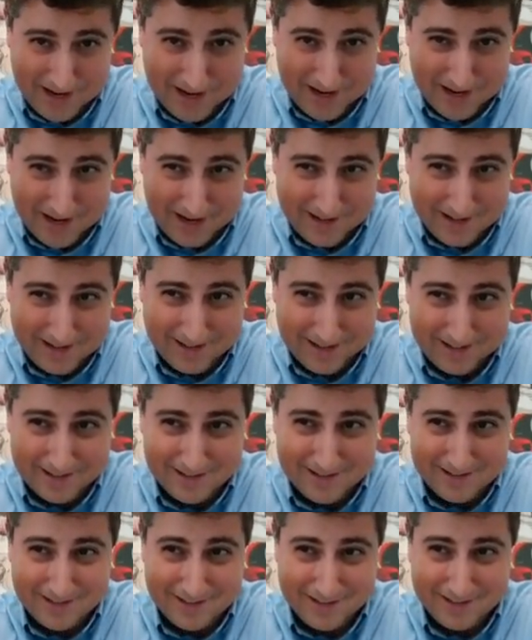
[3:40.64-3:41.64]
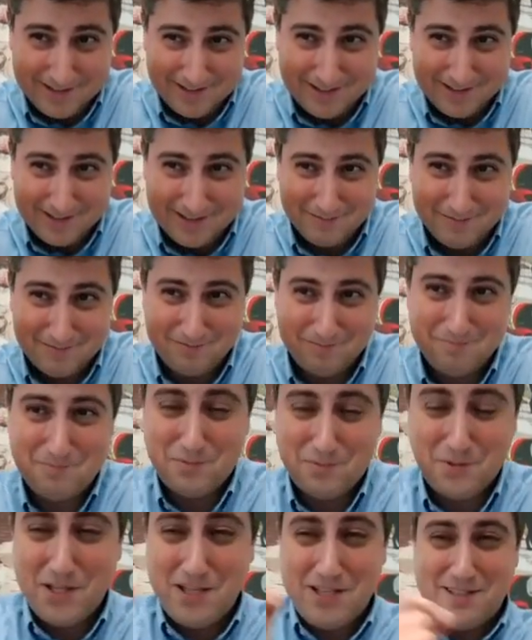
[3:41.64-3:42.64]
uh, the
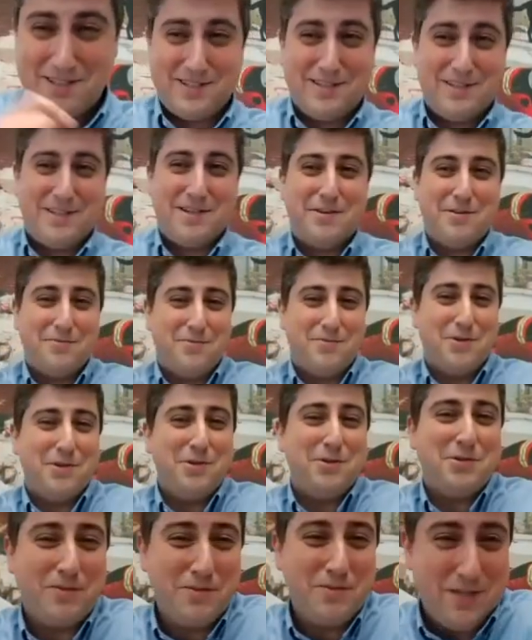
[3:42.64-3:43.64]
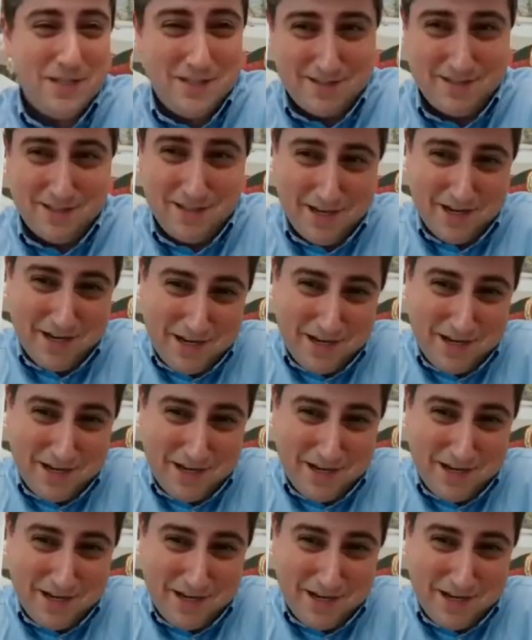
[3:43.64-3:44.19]
police use of this.